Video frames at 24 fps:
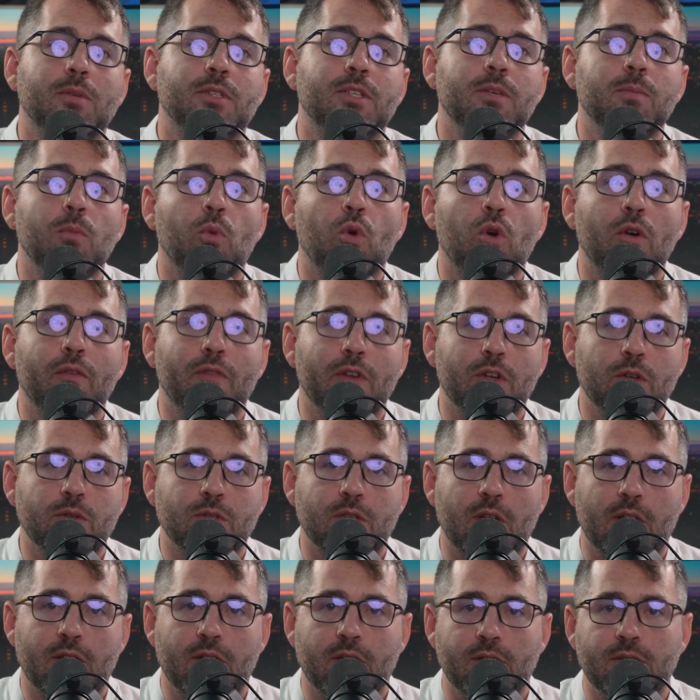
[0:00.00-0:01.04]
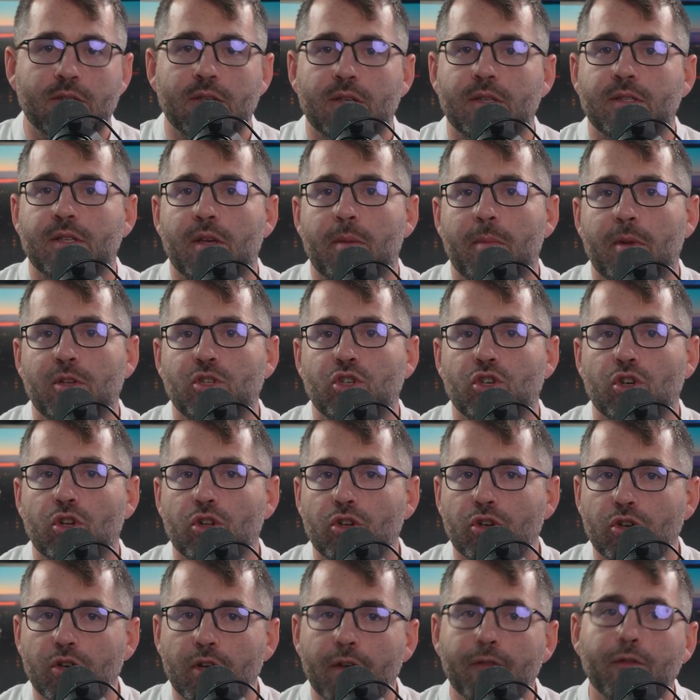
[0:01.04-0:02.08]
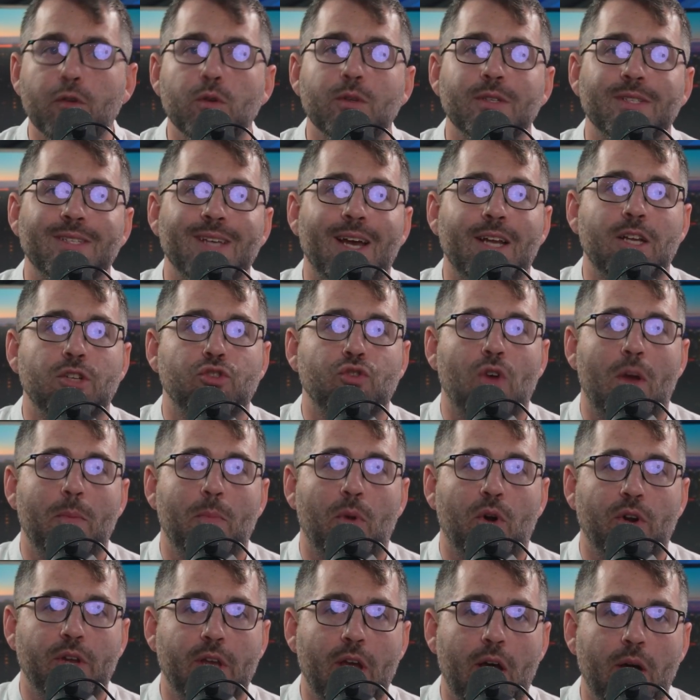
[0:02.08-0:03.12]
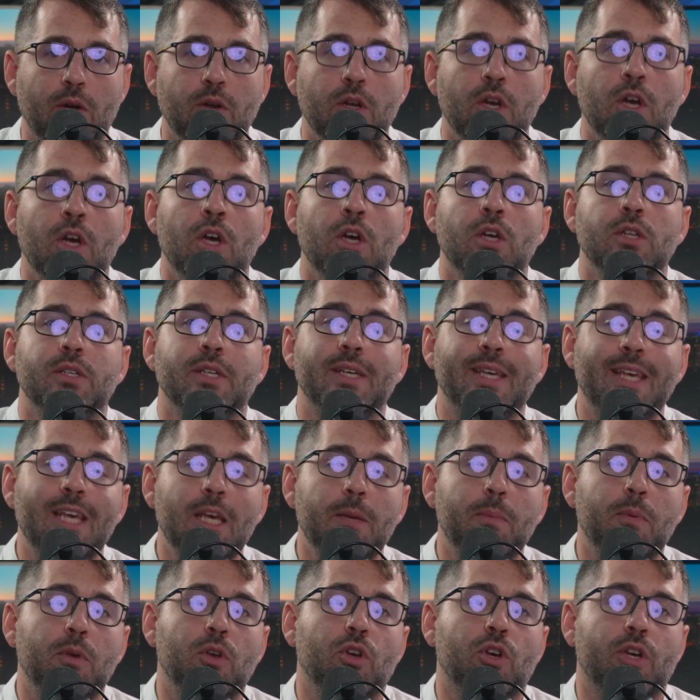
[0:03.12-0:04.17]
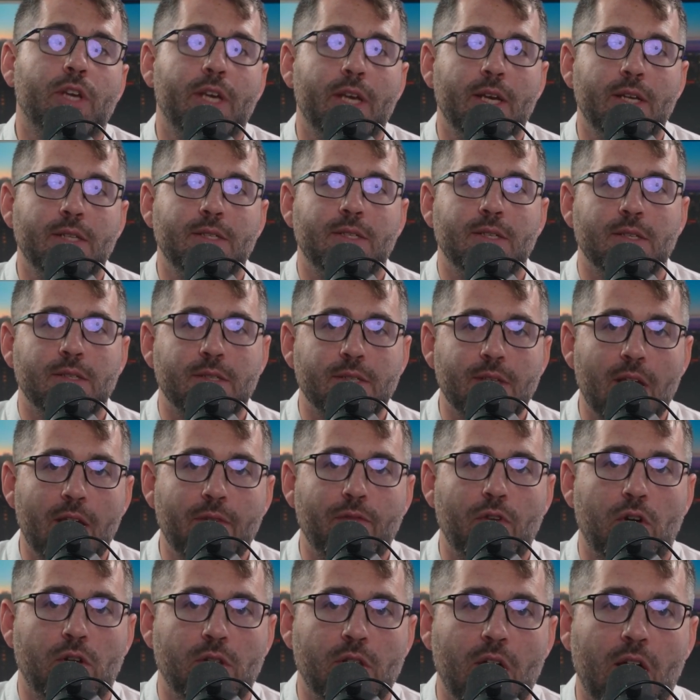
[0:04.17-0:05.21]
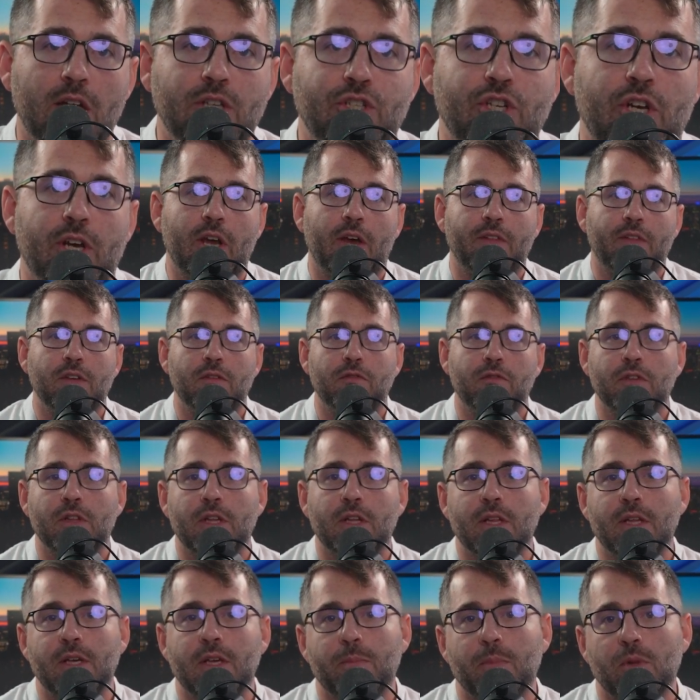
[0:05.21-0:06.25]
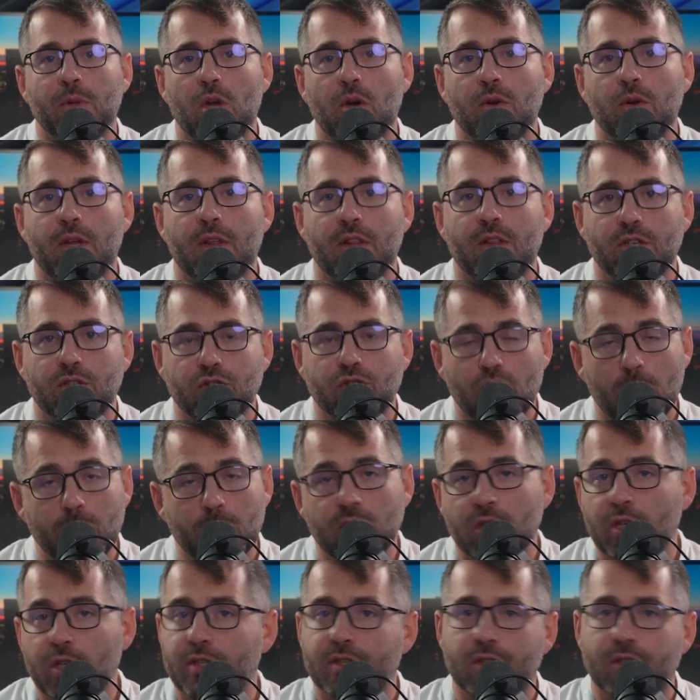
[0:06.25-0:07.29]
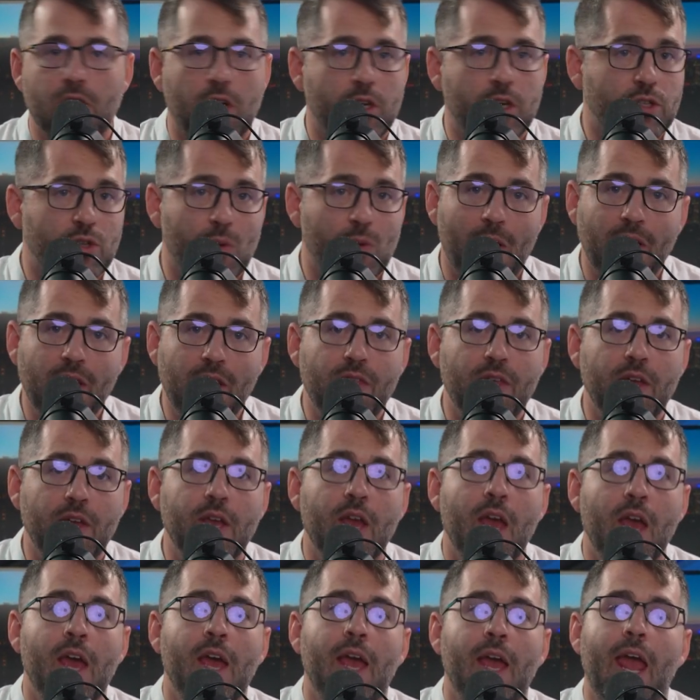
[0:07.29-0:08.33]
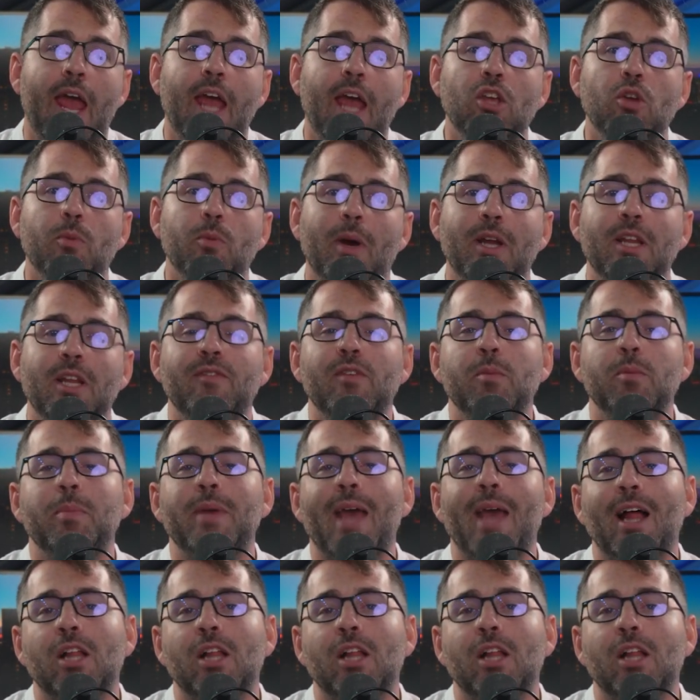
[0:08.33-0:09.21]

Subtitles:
to see more videos like this. And as I mentioned earlier, if you decide to try Bark out to keep your kids safe online, check out the affiliate link below in the description. It doesn't cost you anything, and you might even be